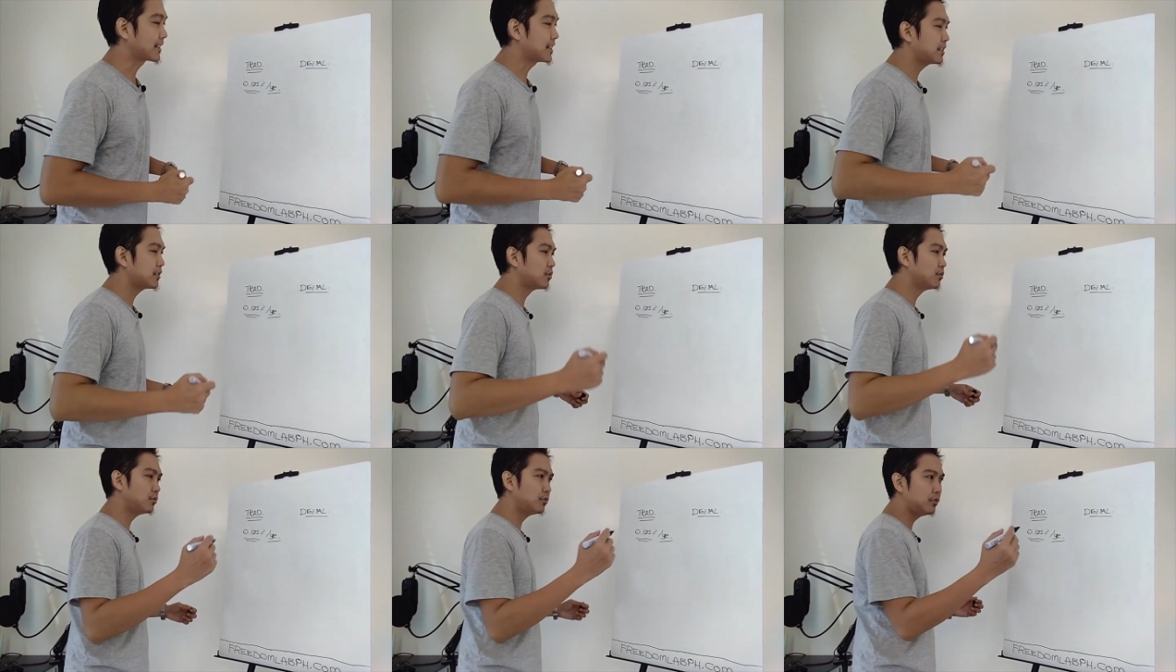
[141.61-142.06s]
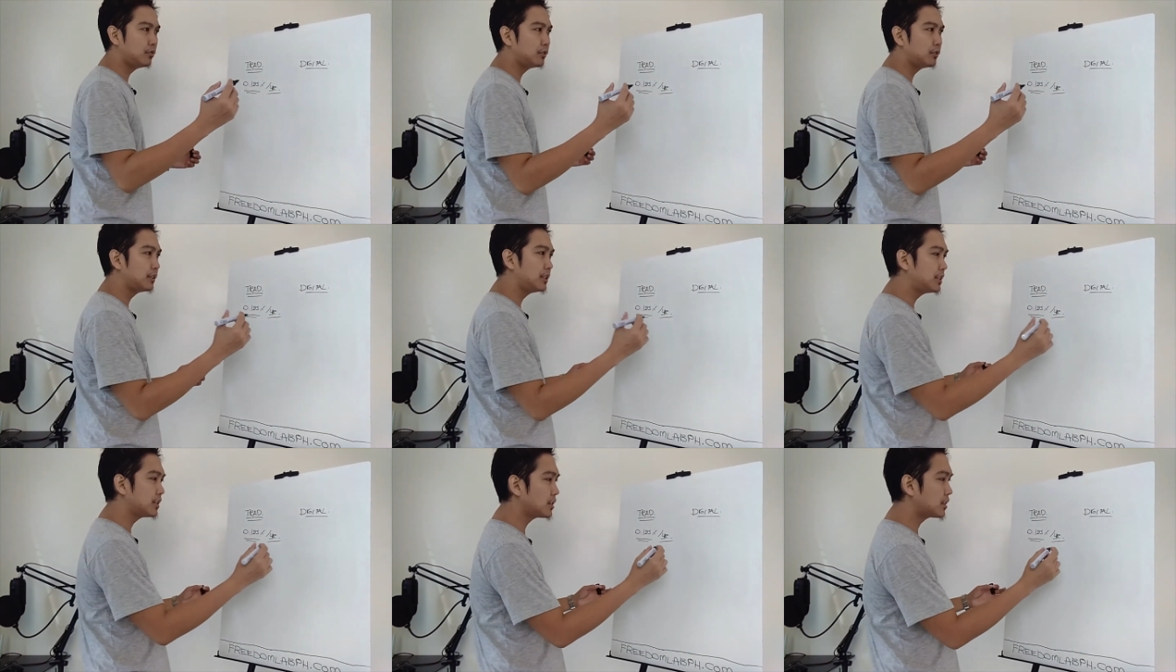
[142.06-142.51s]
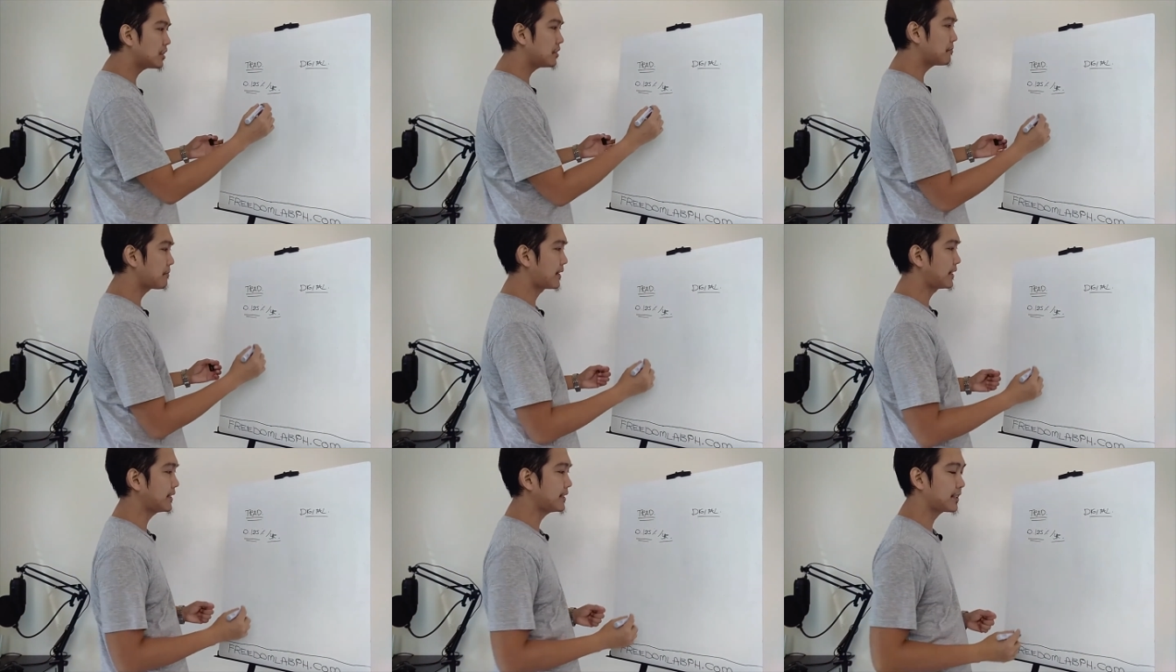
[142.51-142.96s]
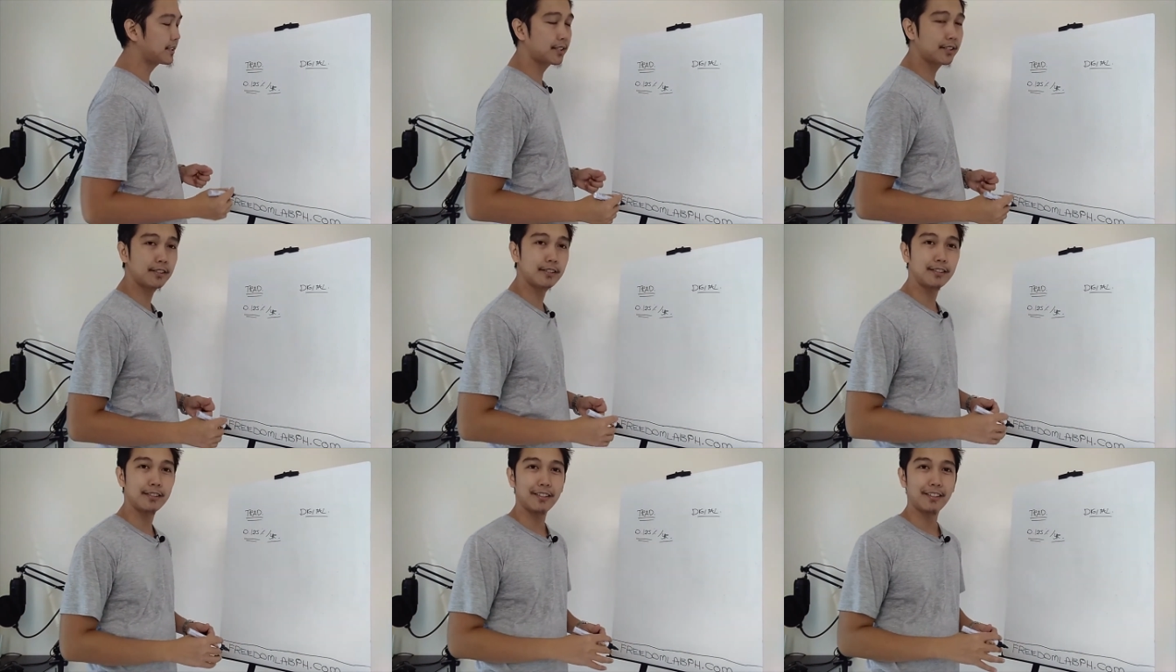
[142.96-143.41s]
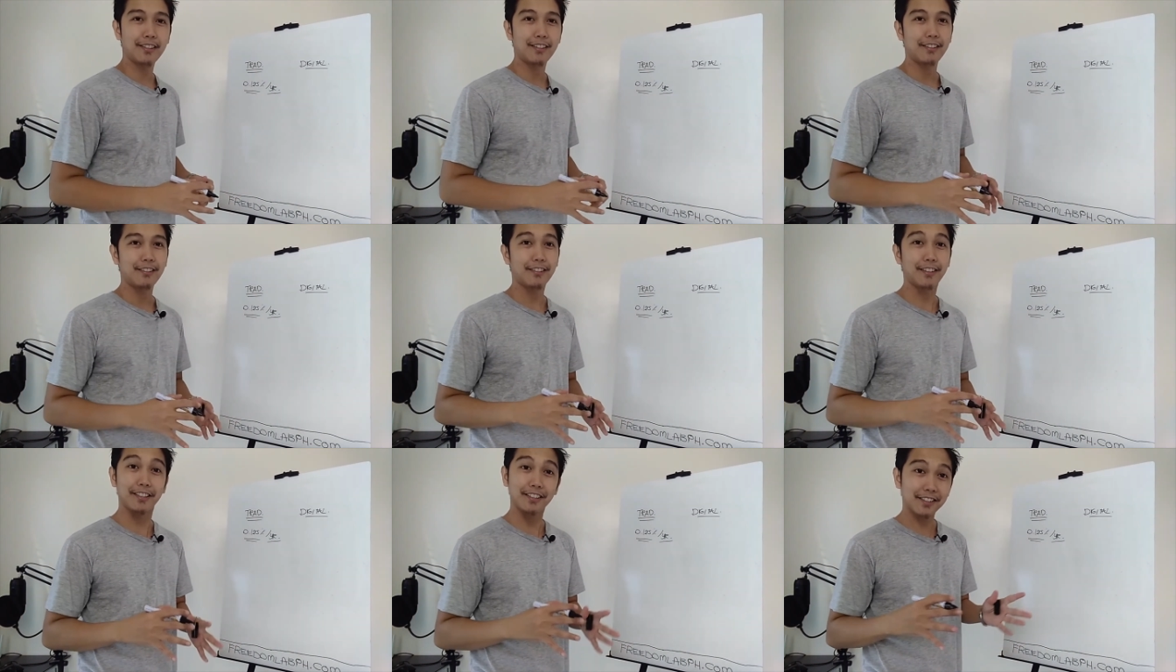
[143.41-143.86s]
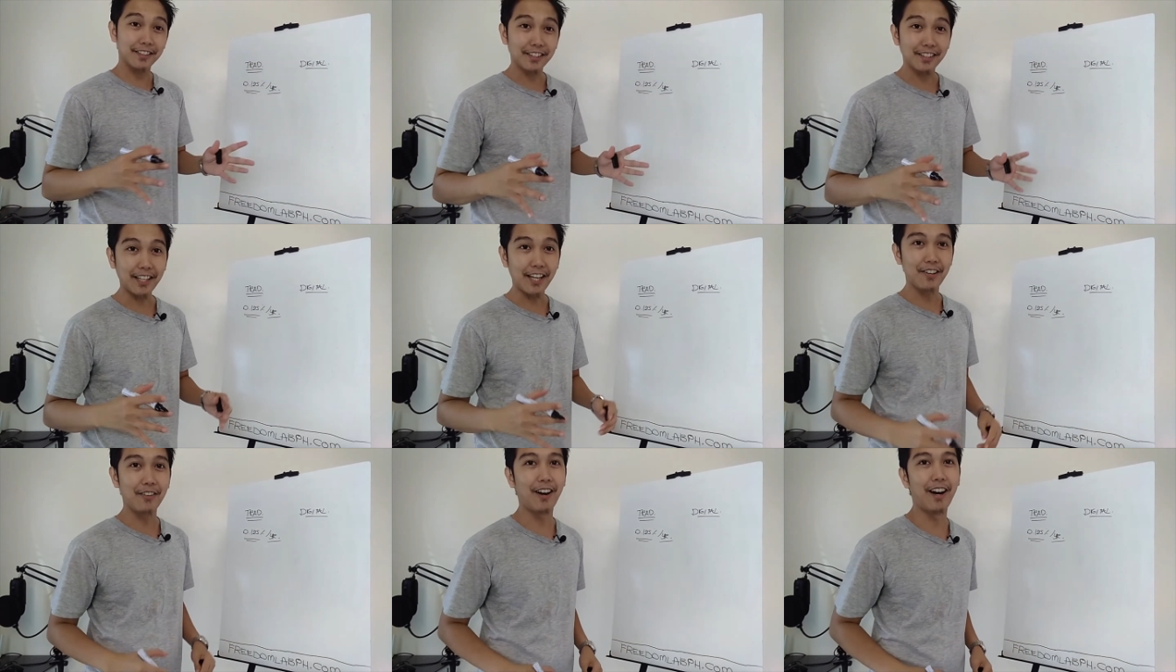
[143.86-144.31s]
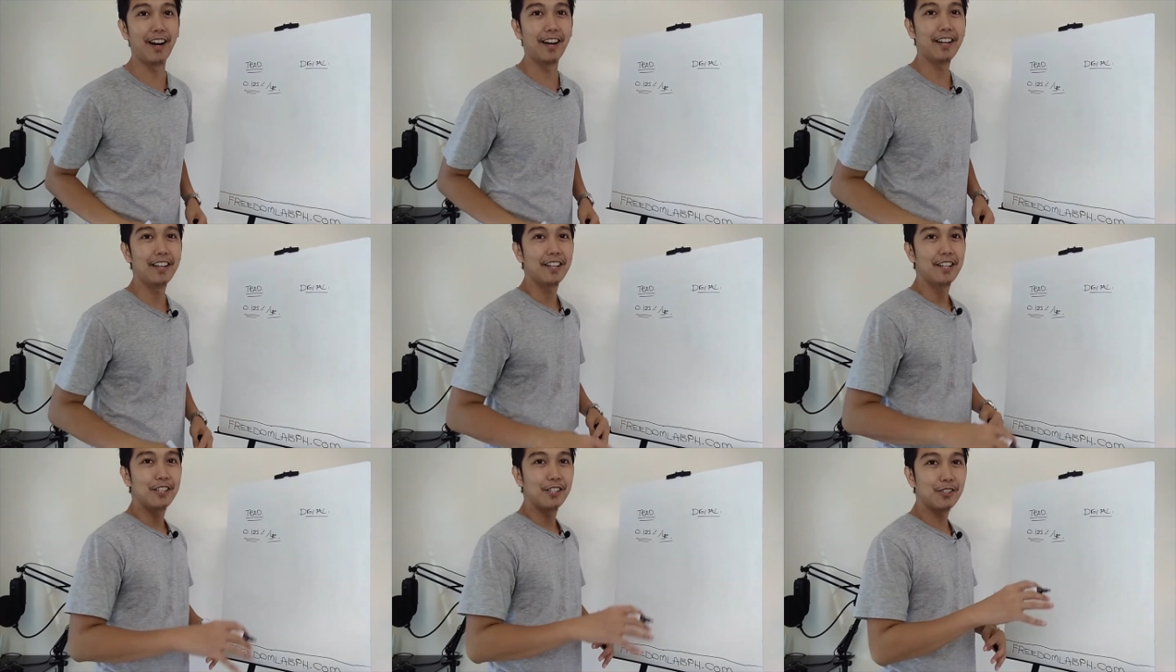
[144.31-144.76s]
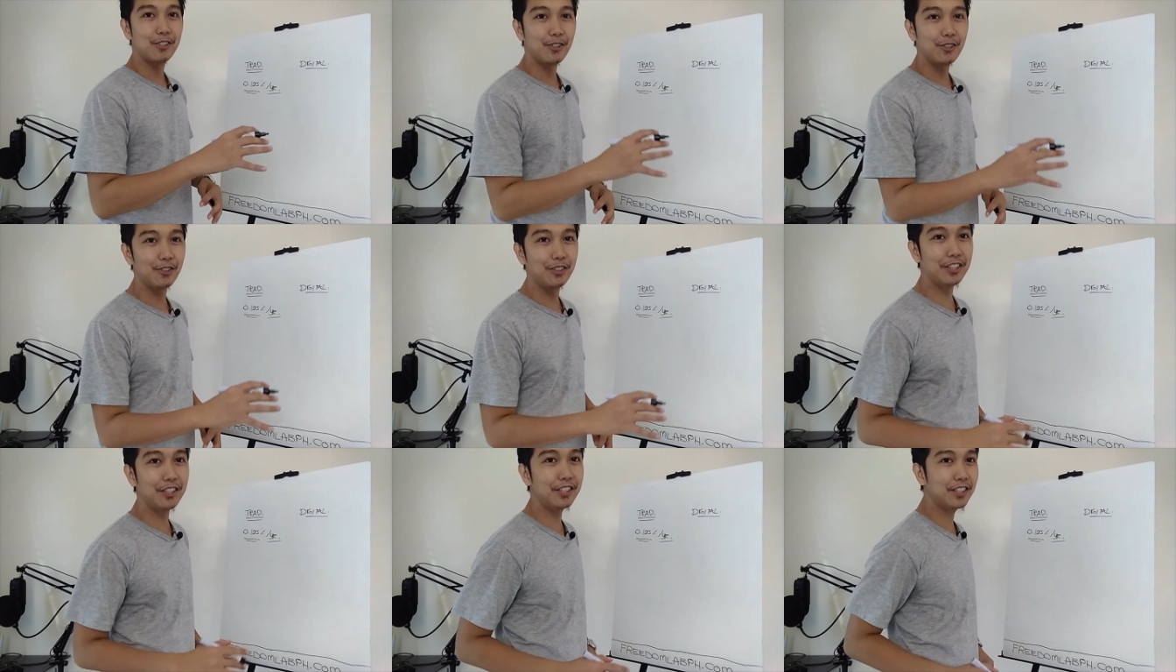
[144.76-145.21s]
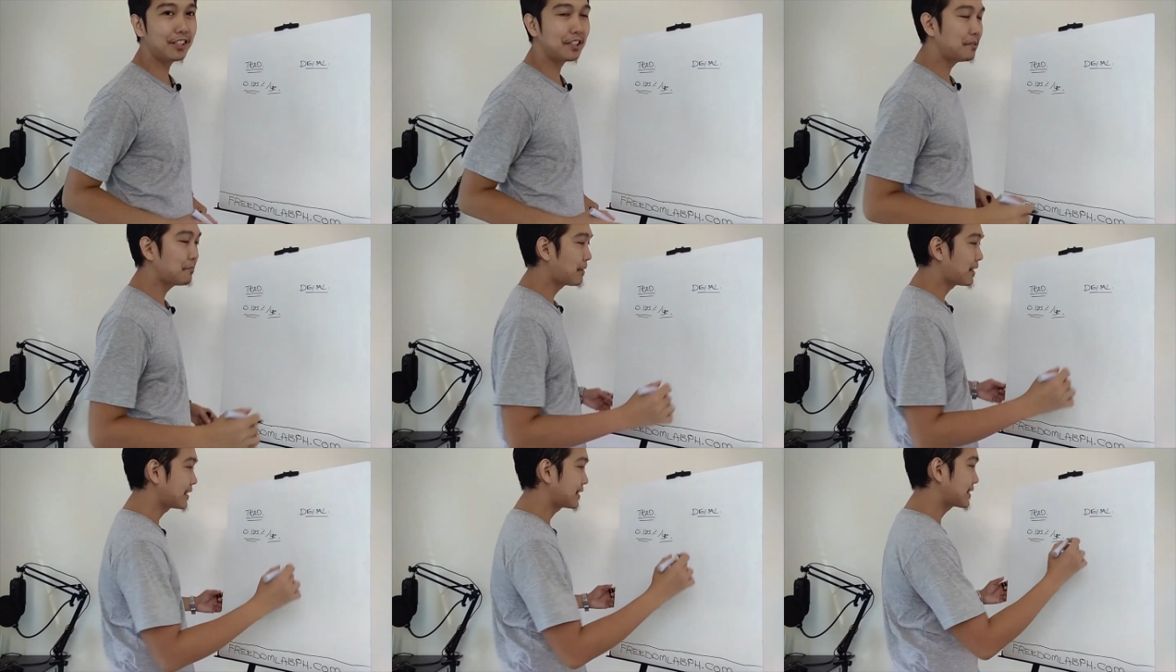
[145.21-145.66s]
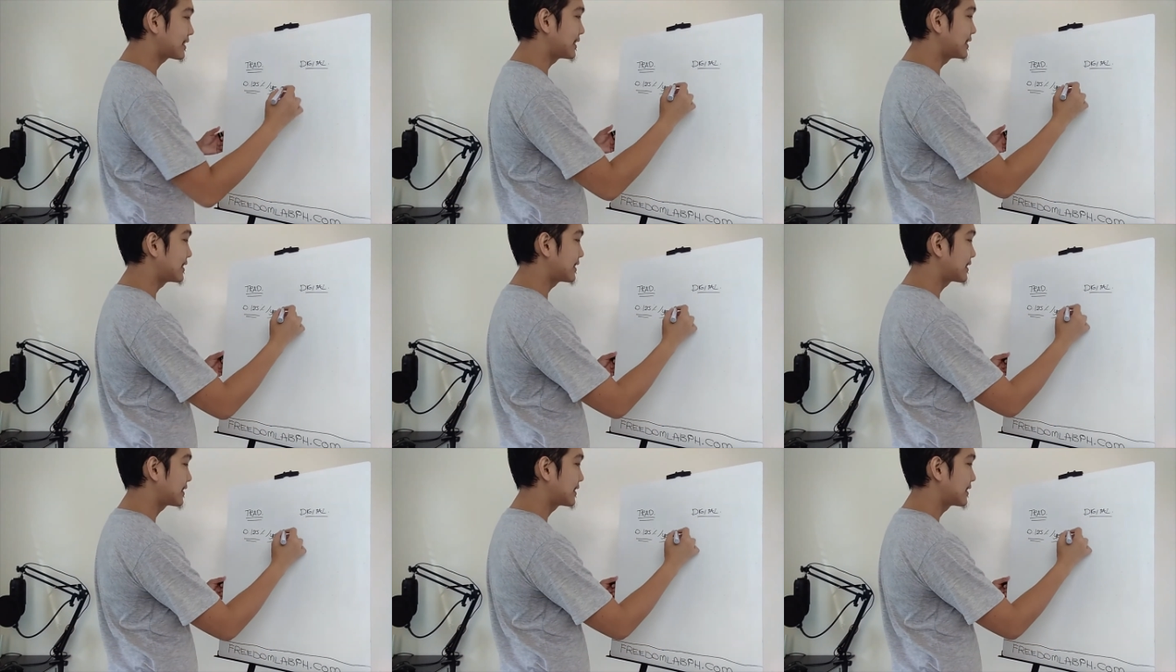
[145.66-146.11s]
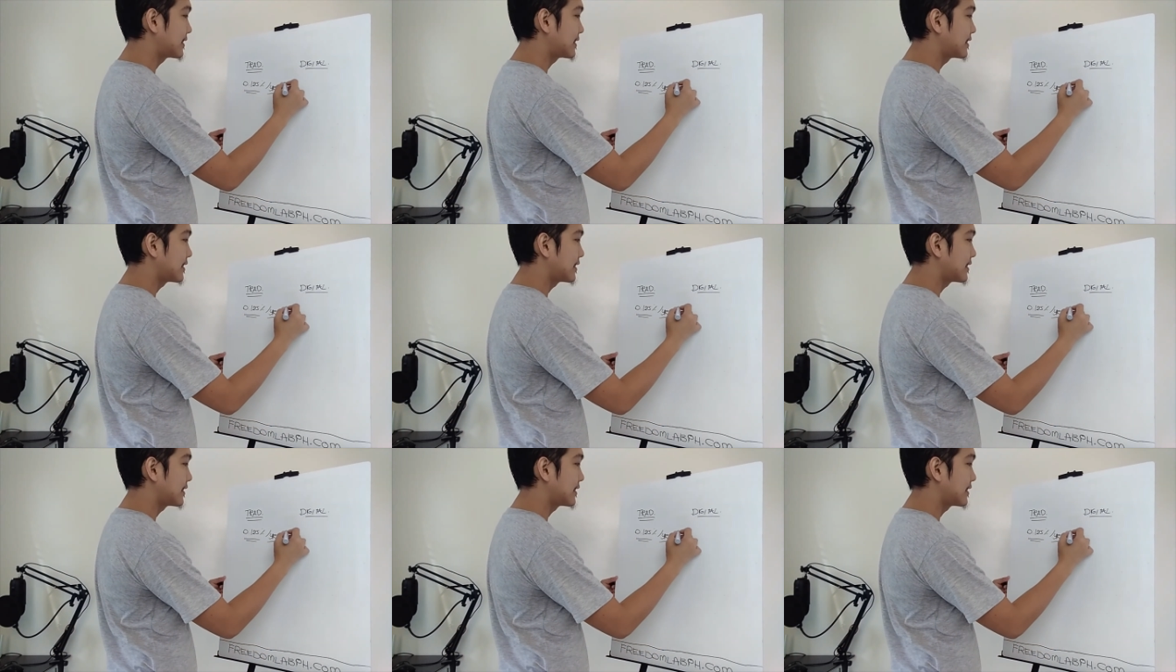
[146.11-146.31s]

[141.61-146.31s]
Okay, so yung digital banks, okay, start tayo. So yung digital banks is